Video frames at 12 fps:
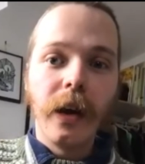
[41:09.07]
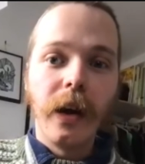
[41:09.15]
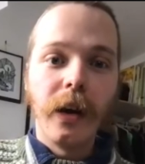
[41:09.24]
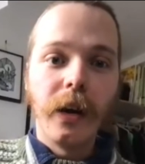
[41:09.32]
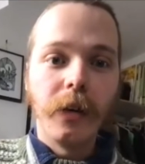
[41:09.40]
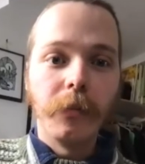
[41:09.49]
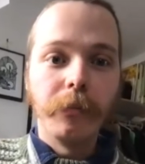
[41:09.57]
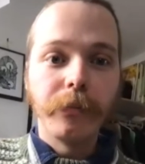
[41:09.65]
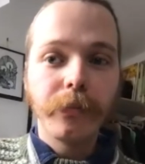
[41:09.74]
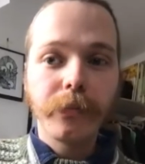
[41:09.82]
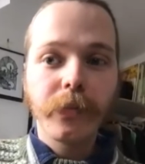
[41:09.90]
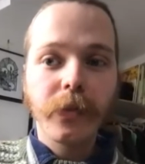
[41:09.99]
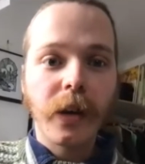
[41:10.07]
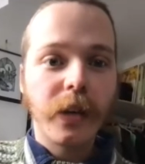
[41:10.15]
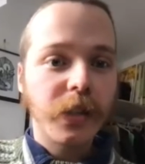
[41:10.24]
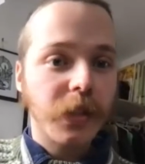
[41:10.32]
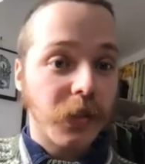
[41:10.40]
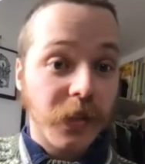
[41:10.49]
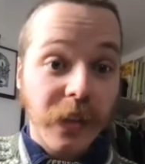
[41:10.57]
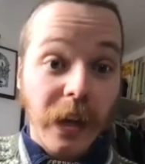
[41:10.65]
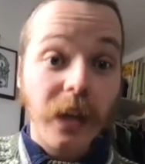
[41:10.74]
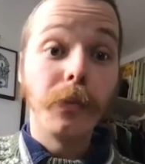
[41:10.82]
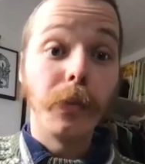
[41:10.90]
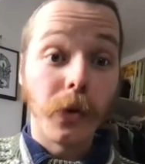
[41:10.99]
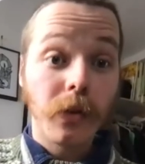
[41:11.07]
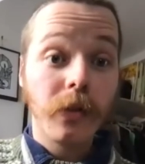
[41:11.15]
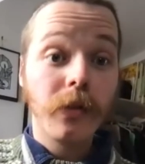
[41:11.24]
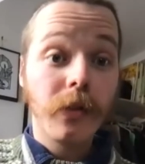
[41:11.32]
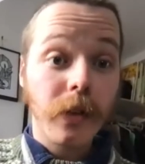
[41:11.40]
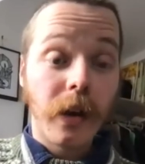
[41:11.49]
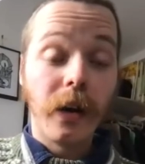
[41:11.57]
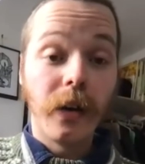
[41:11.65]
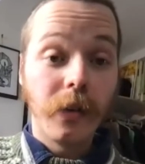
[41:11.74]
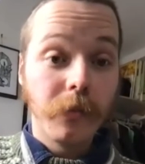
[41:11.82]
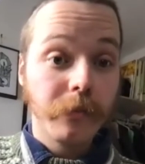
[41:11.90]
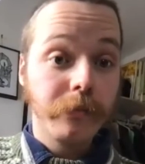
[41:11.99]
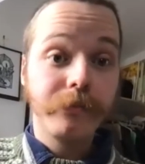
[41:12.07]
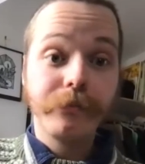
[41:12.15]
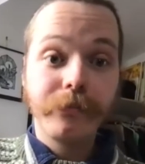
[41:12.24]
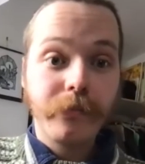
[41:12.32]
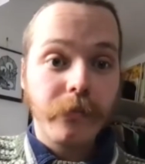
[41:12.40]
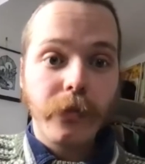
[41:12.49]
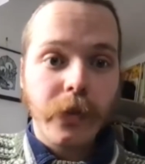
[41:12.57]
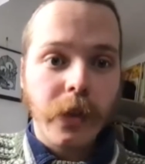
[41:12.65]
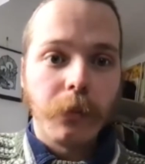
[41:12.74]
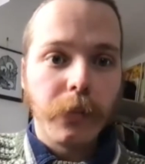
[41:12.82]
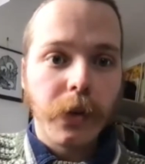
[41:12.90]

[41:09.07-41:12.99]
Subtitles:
kind of sustainable thing.